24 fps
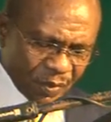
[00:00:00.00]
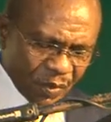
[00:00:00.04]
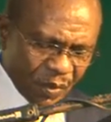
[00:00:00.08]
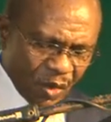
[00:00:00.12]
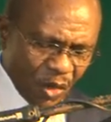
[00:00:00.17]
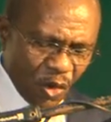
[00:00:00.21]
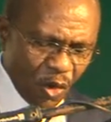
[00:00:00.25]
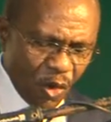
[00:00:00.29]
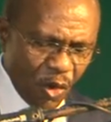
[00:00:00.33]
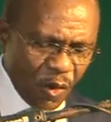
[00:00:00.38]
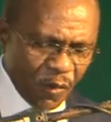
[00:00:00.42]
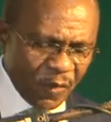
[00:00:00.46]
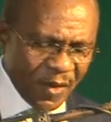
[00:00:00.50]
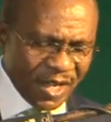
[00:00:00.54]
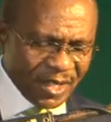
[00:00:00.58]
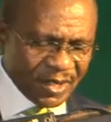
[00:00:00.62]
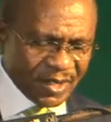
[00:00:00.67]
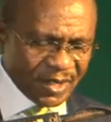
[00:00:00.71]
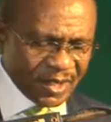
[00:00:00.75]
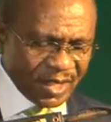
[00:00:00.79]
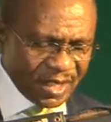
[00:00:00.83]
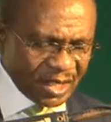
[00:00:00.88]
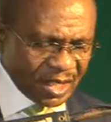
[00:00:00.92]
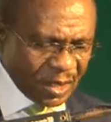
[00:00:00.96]
over
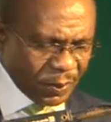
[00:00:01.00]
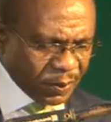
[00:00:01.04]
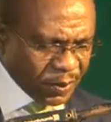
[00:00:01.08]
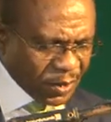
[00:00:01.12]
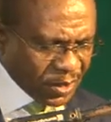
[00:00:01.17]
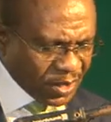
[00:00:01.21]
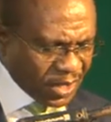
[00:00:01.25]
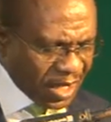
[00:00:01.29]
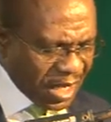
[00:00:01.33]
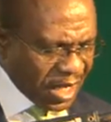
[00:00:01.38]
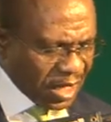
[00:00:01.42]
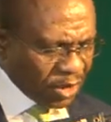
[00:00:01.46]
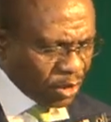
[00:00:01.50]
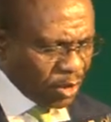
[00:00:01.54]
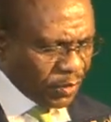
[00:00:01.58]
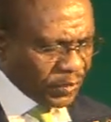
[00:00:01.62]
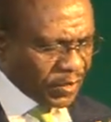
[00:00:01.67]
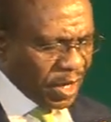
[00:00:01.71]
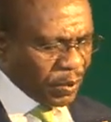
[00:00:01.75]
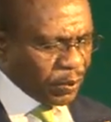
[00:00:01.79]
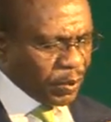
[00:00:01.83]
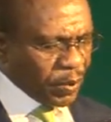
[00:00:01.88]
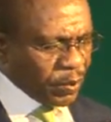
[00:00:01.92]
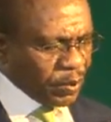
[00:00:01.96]
60% of their
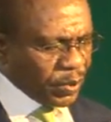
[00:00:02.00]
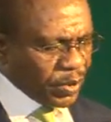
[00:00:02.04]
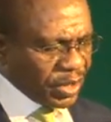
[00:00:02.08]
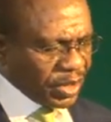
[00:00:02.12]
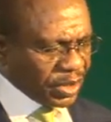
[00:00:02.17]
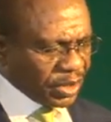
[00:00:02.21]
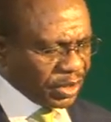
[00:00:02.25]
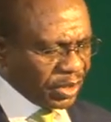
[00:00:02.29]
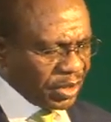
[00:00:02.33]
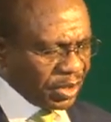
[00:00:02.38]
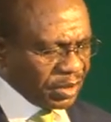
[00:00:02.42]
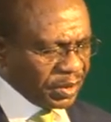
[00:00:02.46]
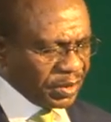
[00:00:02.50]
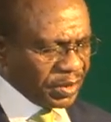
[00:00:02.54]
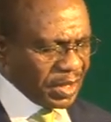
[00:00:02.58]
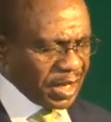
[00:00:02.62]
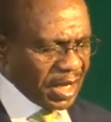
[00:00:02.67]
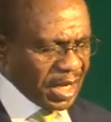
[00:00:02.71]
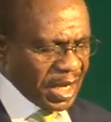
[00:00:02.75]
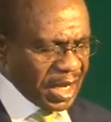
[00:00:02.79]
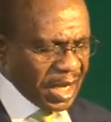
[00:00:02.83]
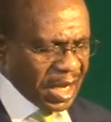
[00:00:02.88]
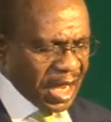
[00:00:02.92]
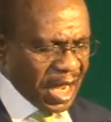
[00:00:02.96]
population
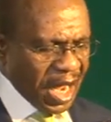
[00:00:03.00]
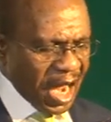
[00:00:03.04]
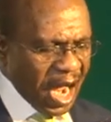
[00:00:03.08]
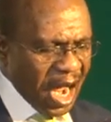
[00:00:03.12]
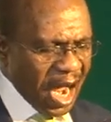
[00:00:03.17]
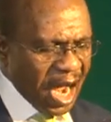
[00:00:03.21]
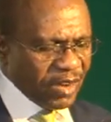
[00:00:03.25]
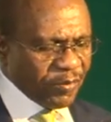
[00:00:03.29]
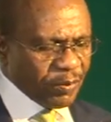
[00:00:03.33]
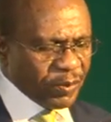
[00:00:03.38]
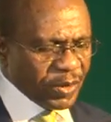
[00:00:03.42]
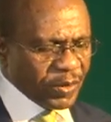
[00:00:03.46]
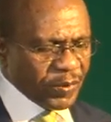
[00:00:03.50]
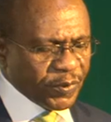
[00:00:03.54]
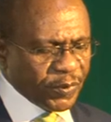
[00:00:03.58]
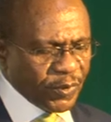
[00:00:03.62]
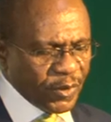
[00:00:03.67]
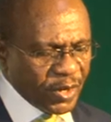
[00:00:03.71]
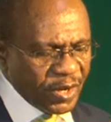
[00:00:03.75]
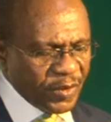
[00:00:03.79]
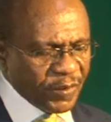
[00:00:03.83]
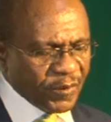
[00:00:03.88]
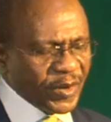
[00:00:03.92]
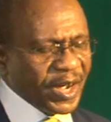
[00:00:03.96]
have been
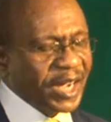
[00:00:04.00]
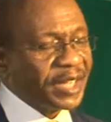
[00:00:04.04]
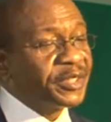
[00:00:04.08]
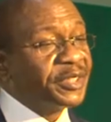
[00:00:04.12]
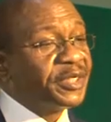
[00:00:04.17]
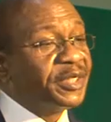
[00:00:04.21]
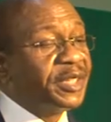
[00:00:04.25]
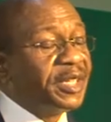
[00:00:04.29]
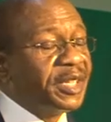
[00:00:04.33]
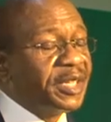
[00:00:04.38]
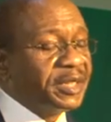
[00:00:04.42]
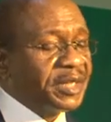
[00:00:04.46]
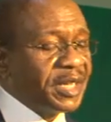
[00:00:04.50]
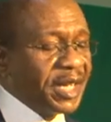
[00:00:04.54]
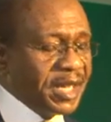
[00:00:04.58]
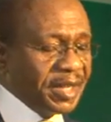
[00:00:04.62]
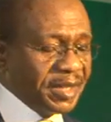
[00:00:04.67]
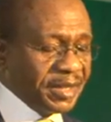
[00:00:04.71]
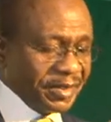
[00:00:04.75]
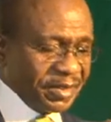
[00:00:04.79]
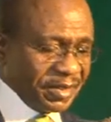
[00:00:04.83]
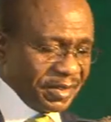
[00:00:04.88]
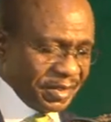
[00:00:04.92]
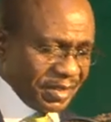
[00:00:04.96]
fully vaccinated,
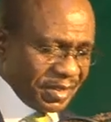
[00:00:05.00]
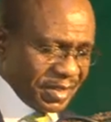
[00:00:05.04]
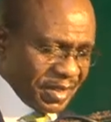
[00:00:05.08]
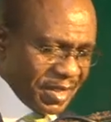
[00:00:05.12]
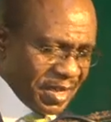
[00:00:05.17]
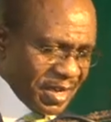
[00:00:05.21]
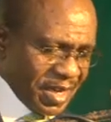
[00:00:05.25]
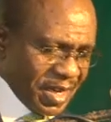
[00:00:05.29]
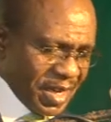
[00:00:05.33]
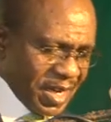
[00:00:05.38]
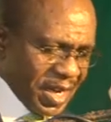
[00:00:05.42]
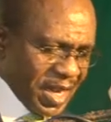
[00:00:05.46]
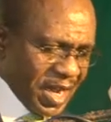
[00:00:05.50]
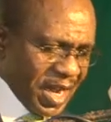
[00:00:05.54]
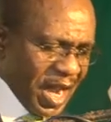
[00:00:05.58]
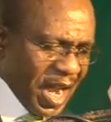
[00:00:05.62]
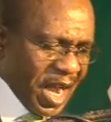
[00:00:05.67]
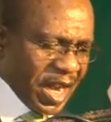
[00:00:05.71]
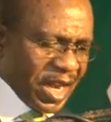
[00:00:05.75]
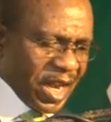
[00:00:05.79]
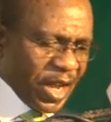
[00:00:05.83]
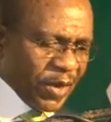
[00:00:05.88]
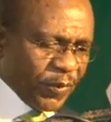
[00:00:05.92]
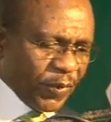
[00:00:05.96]
and
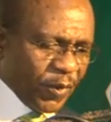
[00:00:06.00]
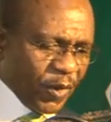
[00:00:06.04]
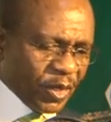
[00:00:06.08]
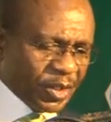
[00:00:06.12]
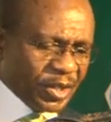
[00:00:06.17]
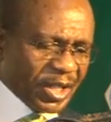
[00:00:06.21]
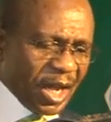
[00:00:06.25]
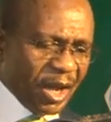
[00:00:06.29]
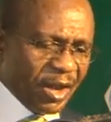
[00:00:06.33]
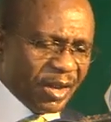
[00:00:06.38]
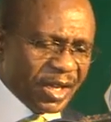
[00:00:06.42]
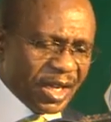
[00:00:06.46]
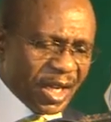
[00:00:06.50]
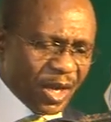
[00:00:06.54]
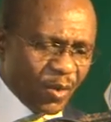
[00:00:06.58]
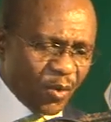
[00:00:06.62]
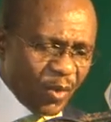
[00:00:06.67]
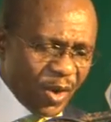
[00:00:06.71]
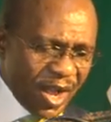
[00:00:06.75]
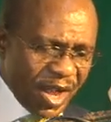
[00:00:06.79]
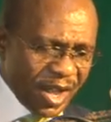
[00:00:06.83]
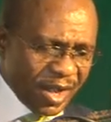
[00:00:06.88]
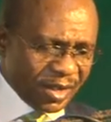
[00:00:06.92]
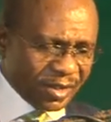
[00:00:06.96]
efforts are
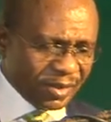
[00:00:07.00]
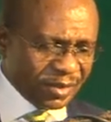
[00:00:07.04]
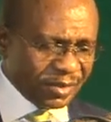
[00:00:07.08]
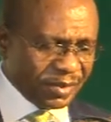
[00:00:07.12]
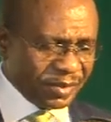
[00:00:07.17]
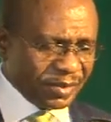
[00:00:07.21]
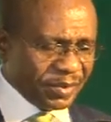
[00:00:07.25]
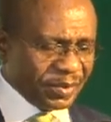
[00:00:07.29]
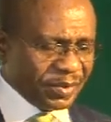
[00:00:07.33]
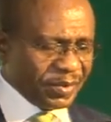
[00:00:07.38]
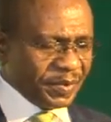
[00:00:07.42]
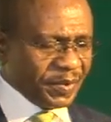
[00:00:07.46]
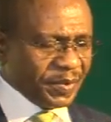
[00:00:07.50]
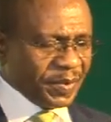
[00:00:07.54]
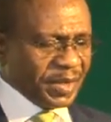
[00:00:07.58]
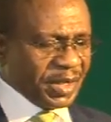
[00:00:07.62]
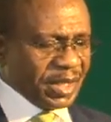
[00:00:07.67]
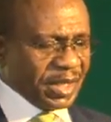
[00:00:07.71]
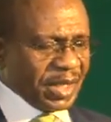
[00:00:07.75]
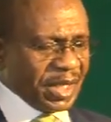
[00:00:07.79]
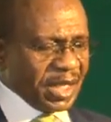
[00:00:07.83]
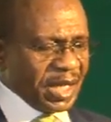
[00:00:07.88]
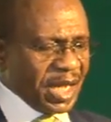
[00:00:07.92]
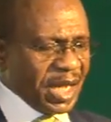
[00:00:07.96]
underway
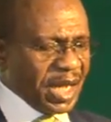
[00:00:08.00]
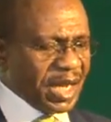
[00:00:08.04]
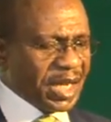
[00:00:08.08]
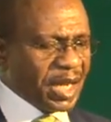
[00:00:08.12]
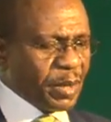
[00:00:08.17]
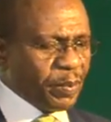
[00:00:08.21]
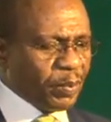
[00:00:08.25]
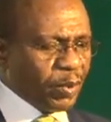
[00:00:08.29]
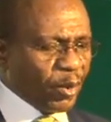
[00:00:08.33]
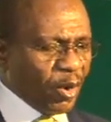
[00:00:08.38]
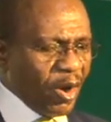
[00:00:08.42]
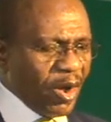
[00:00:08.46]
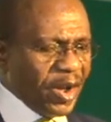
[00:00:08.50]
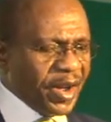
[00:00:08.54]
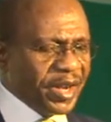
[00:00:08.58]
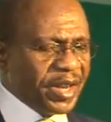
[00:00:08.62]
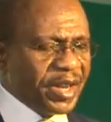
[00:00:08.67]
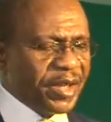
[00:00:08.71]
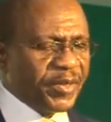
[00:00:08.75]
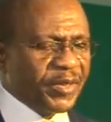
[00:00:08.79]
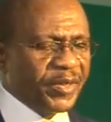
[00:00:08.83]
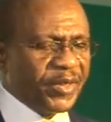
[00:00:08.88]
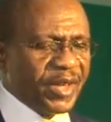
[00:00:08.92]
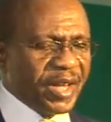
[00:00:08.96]
in deploying a
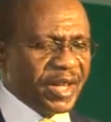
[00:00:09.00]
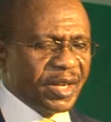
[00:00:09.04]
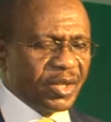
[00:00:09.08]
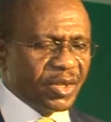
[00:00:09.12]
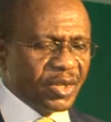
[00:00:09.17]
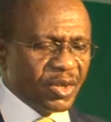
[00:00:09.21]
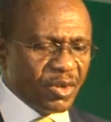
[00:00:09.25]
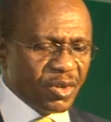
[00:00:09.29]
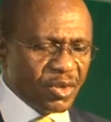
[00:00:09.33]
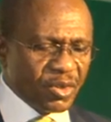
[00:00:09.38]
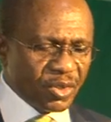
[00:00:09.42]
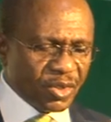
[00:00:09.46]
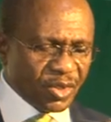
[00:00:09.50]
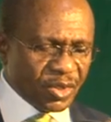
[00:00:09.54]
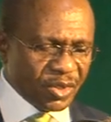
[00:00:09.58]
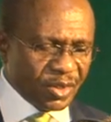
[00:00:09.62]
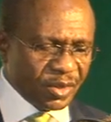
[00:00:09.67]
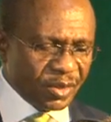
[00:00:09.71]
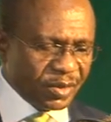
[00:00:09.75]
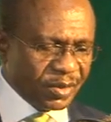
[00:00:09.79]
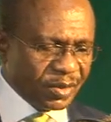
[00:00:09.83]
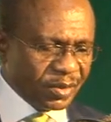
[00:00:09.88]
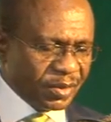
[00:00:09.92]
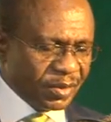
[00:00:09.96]
third dose
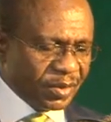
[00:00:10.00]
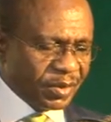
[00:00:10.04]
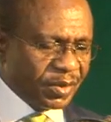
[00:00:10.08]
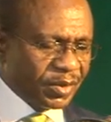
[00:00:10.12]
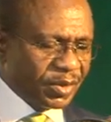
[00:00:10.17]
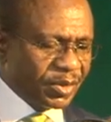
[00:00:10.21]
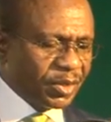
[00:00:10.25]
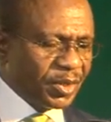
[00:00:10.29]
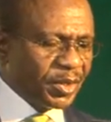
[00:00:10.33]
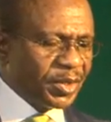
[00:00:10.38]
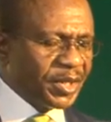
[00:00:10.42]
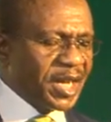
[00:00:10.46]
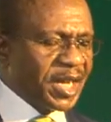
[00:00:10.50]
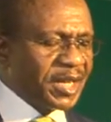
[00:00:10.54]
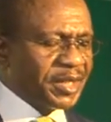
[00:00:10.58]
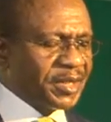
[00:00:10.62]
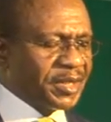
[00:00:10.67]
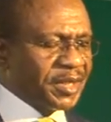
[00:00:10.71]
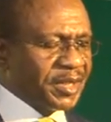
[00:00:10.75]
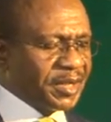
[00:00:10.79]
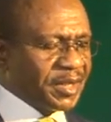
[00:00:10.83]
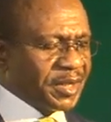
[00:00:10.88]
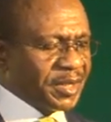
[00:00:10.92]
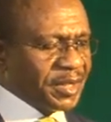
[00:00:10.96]
to their
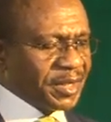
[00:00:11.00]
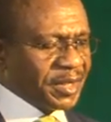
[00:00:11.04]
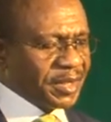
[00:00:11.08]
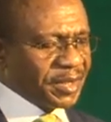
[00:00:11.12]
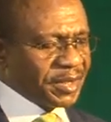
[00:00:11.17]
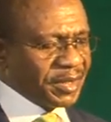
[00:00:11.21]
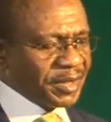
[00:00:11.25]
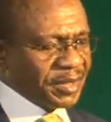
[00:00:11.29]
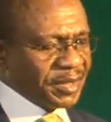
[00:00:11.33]
citizens.